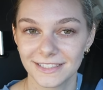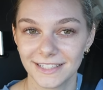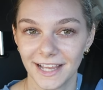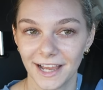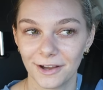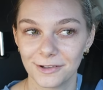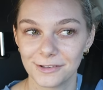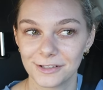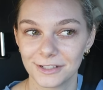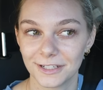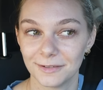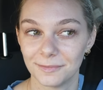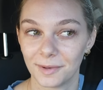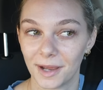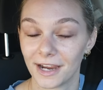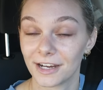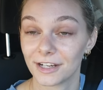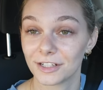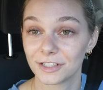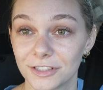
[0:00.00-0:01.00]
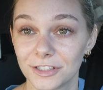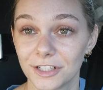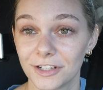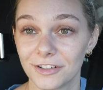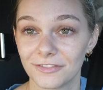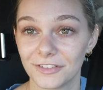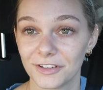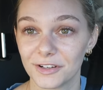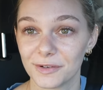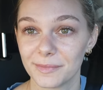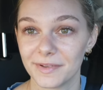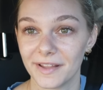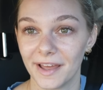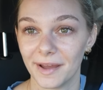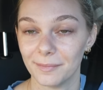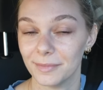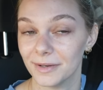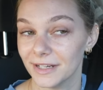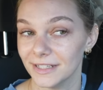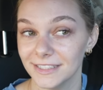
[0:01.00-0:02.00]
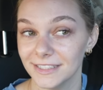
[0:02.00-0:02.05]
now looking back, should have filmed that, but I